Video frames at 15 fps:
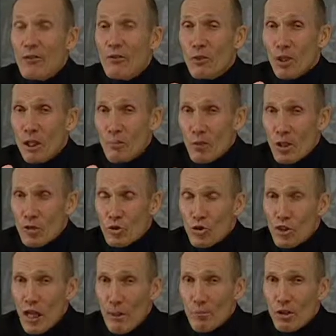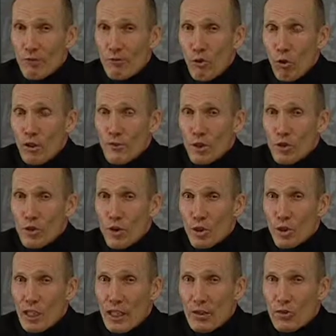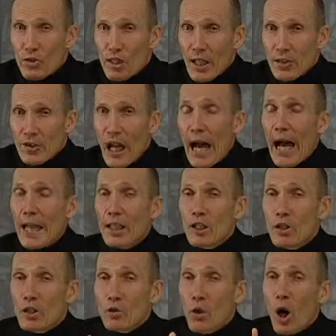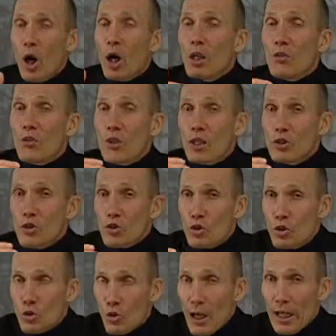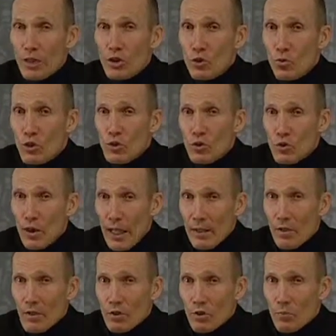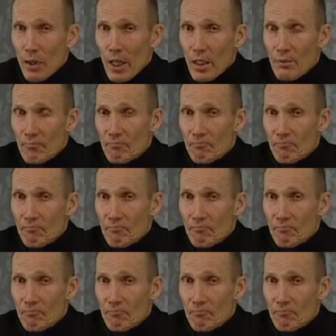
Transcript: Philippians chapter 4, verse 13 says, I can do all things through Christ which strengthens me.